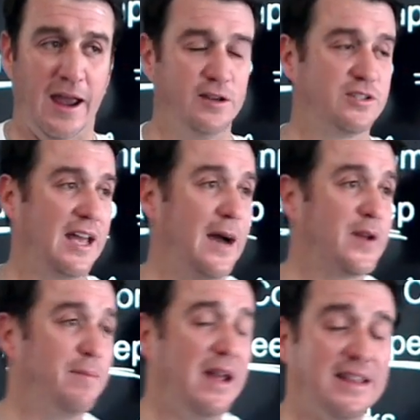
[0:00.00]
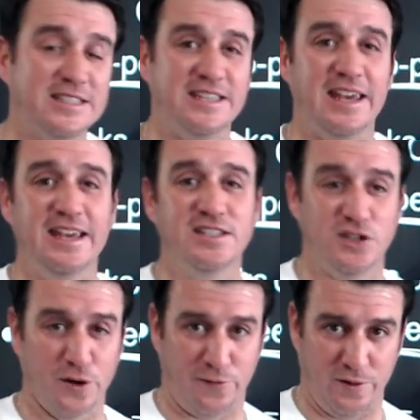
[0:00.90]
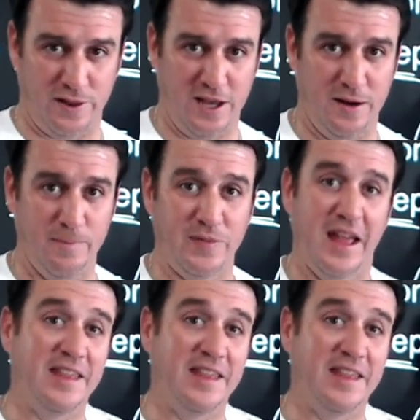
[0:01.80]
And you say, I'm going to make this easier for them.